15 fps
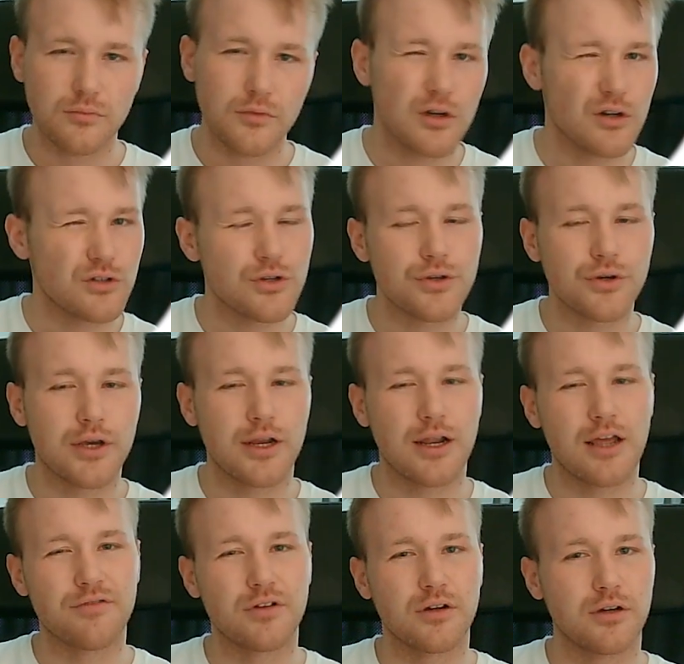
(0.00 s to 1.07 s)
So you can have
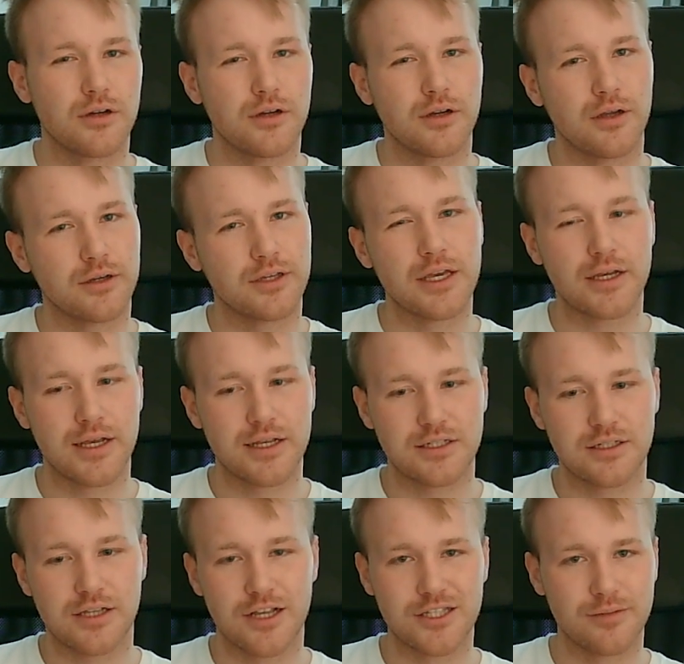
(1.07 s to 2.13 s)
a kick-ass
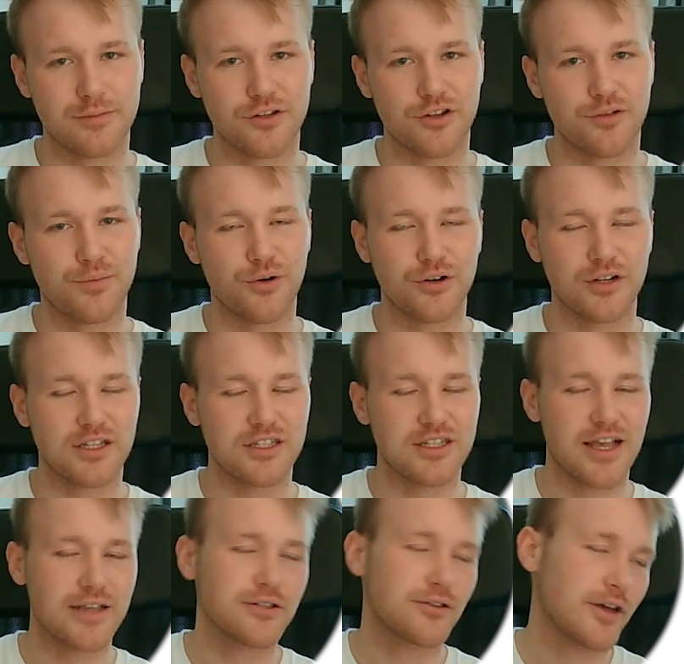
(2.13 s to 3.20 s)
customer support that says,
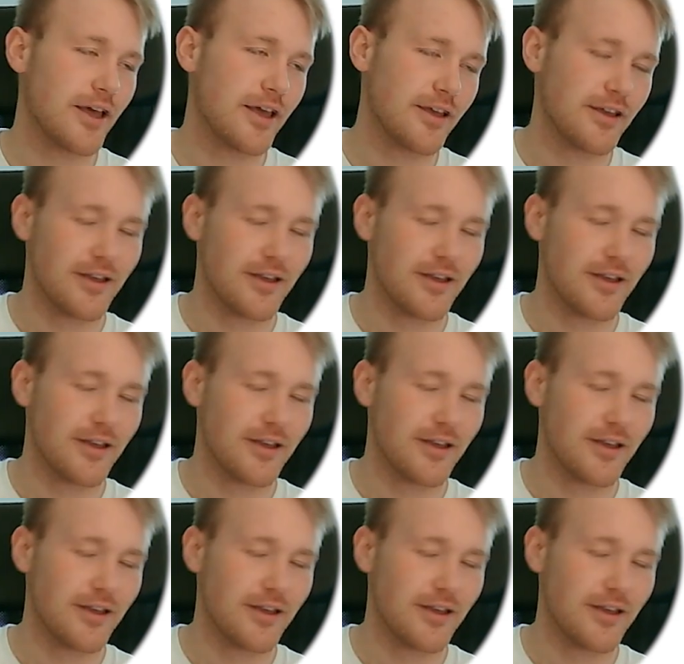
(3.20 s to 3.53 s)
okay,